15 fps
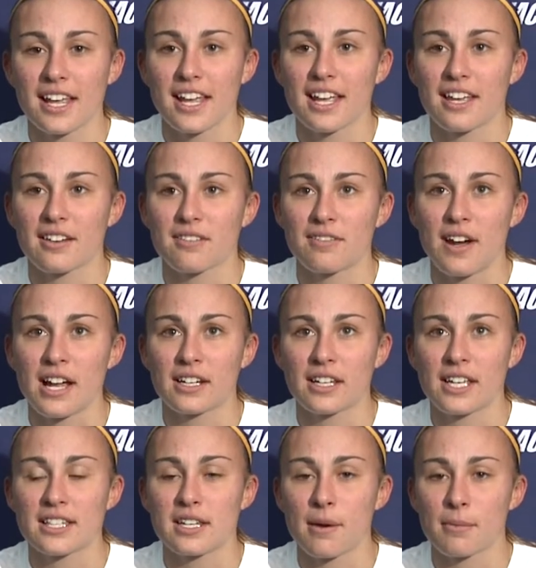and
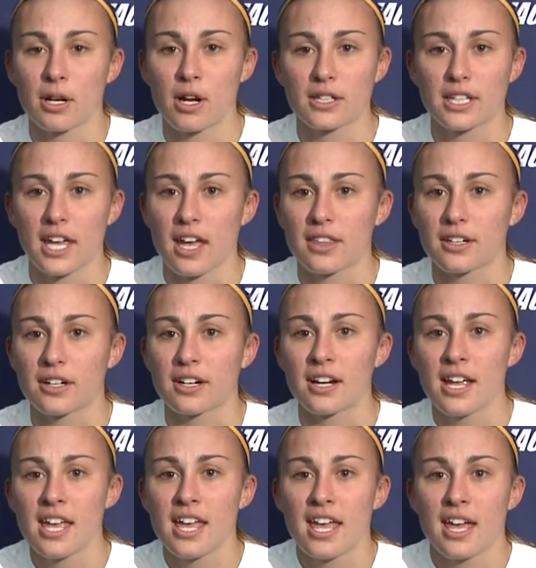finally it's coming all together,